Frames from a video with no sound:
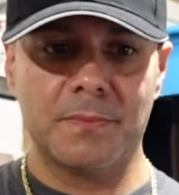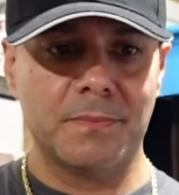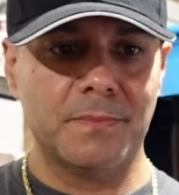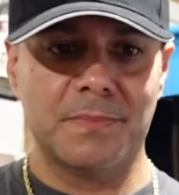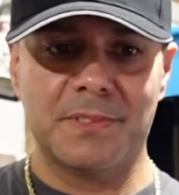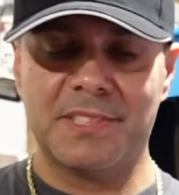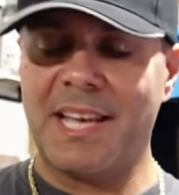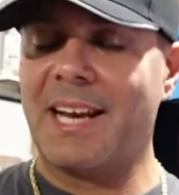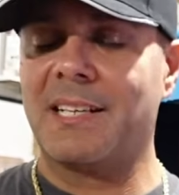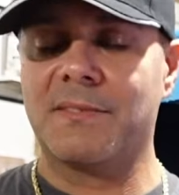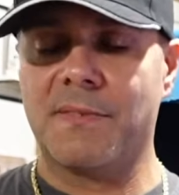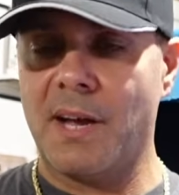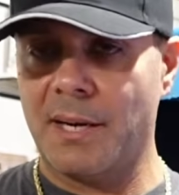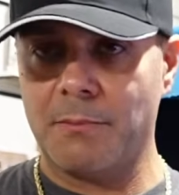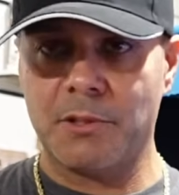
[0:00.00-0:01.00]

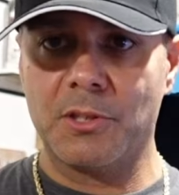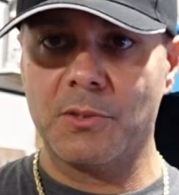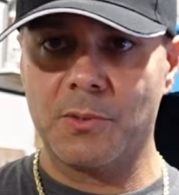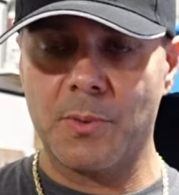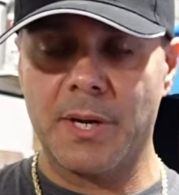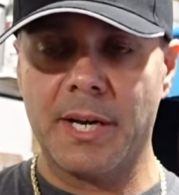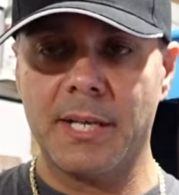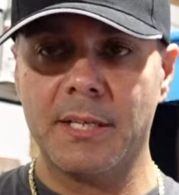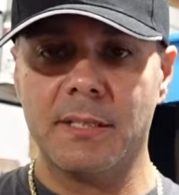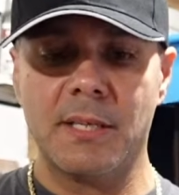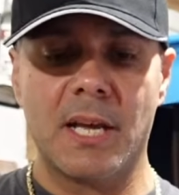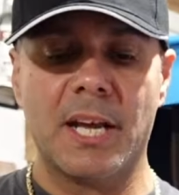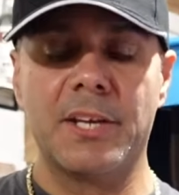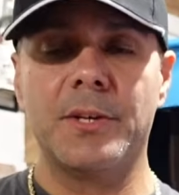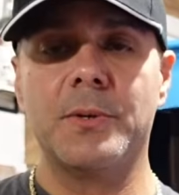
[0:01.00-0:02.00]
satisfied with those readings,
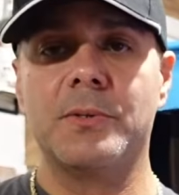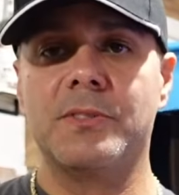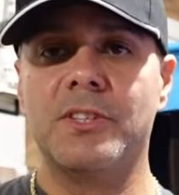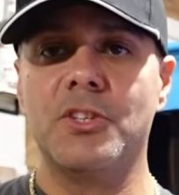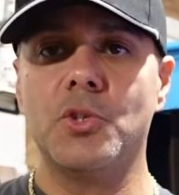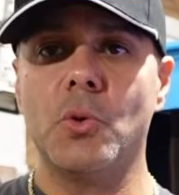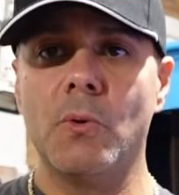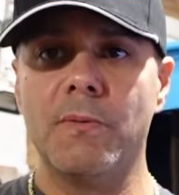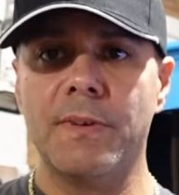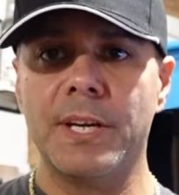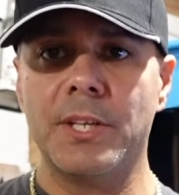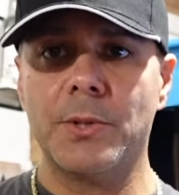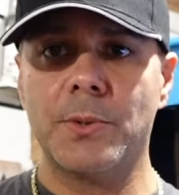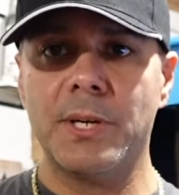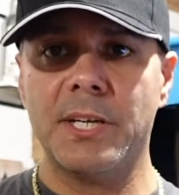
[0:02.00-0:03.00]
I used the Joule
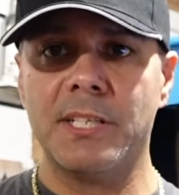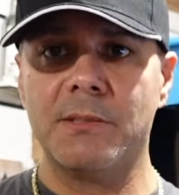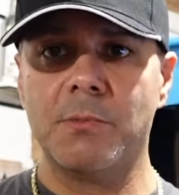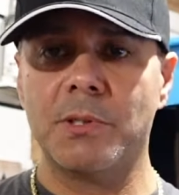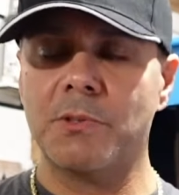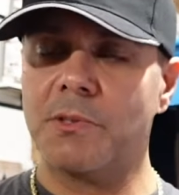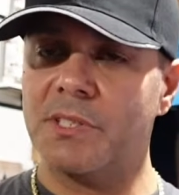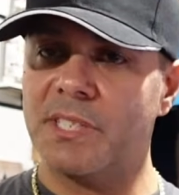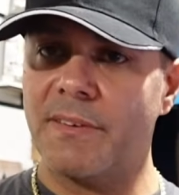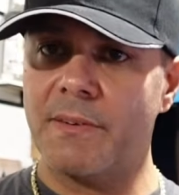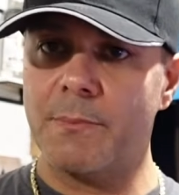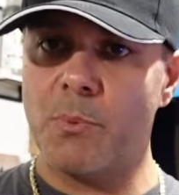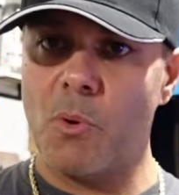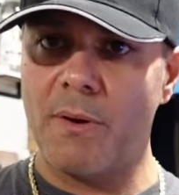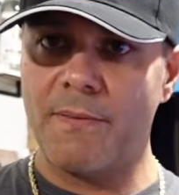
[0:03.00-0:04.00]
V3s, which were
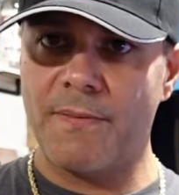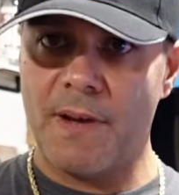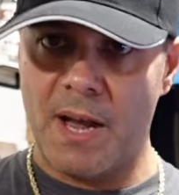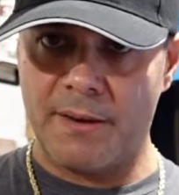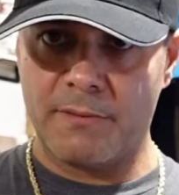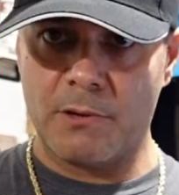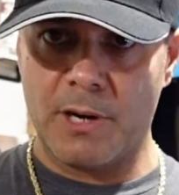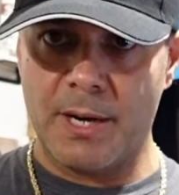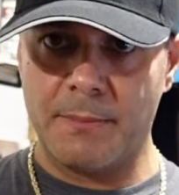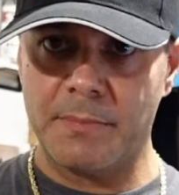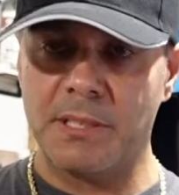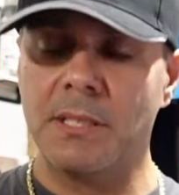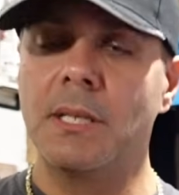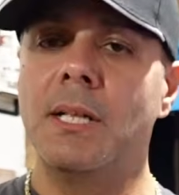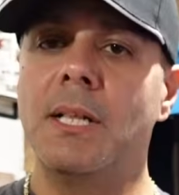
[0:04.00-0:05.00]
7.5
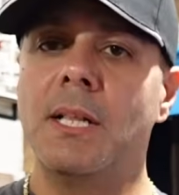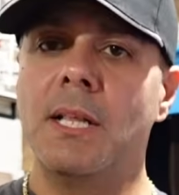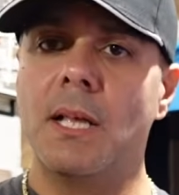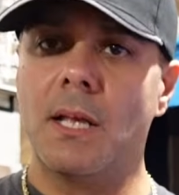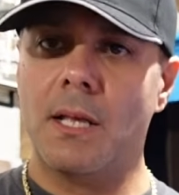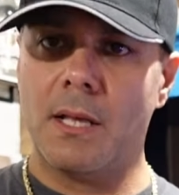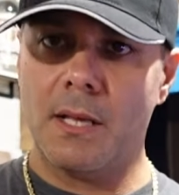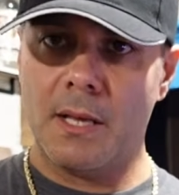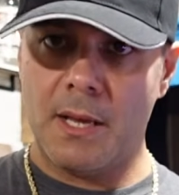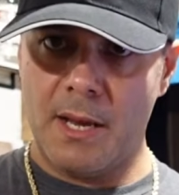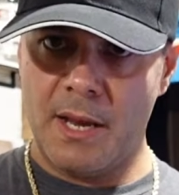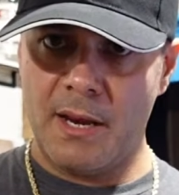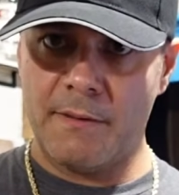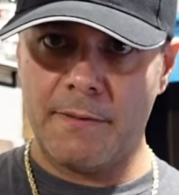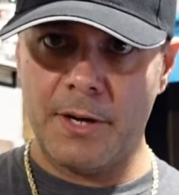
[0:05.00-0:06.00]
grams.
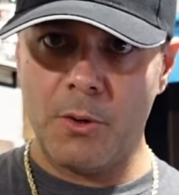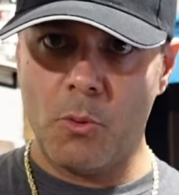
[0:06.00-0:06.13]
Heavier